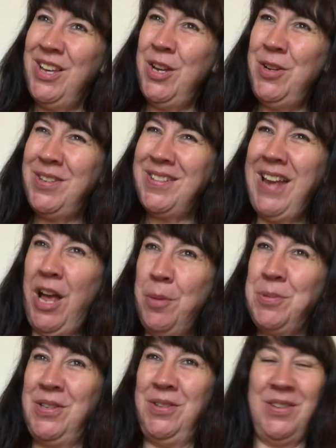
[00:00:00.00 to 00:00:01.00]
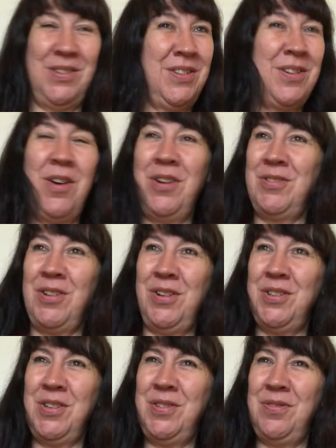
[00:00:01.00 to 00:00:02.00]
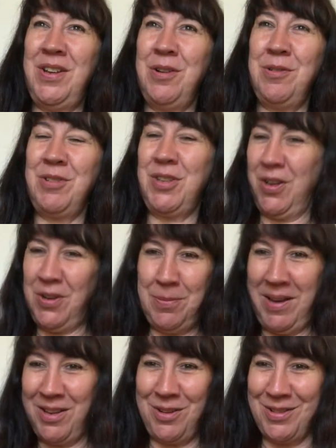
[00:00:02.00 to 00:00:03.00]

who just helps you just to kind of like just feel good about